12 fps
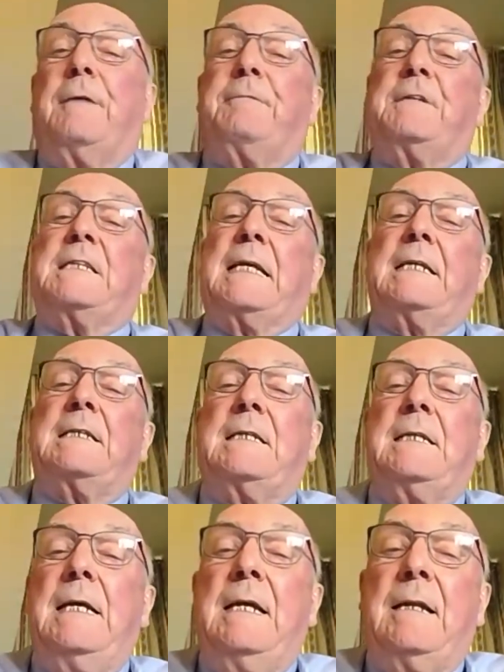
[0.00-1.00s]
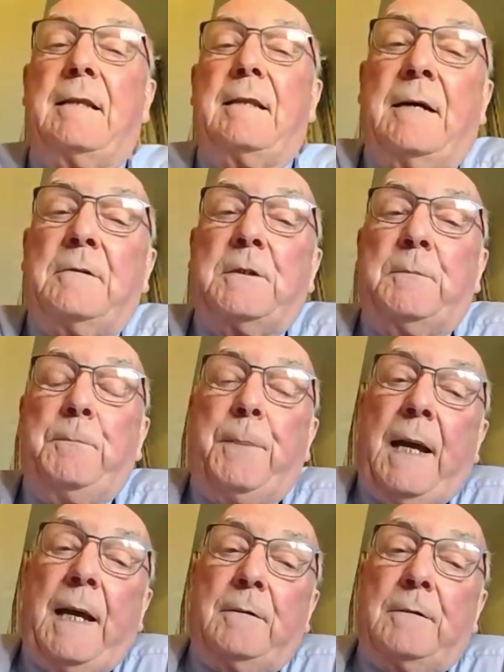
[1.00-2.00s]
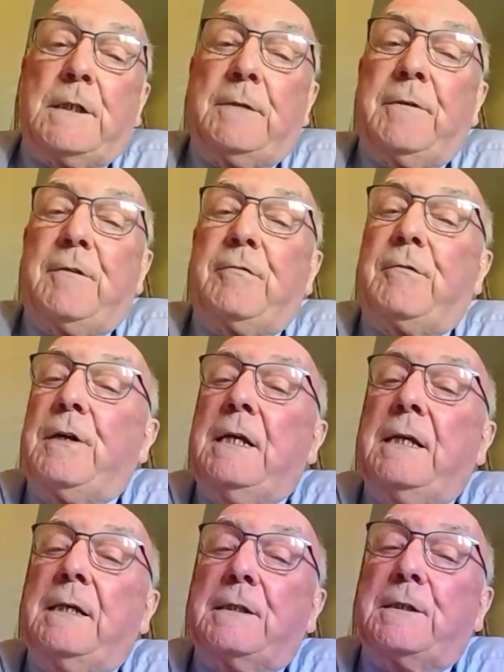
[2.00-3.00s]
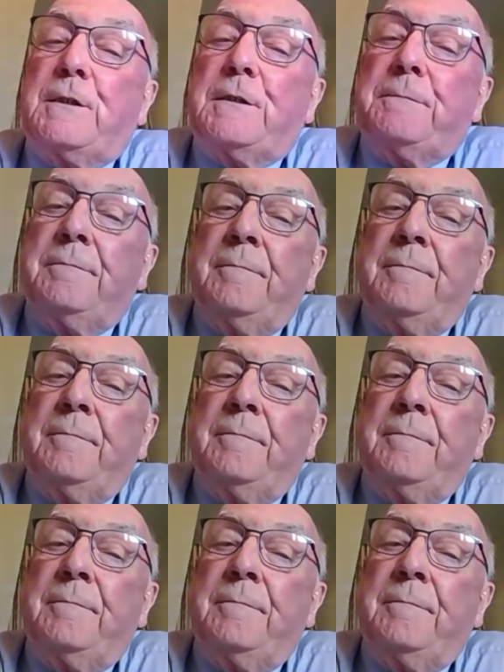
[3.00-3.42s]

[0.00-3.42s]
of £60,000 over 3 years.